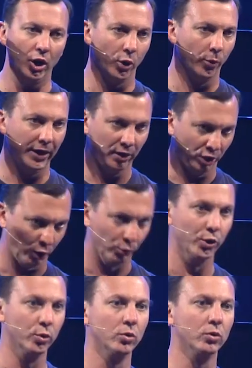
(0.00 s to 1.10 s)
the way
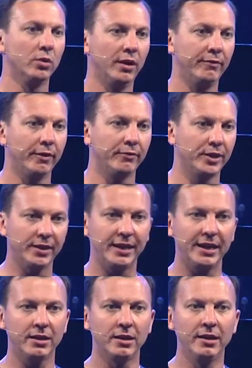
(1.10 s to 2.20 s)
through. Have you ever done that?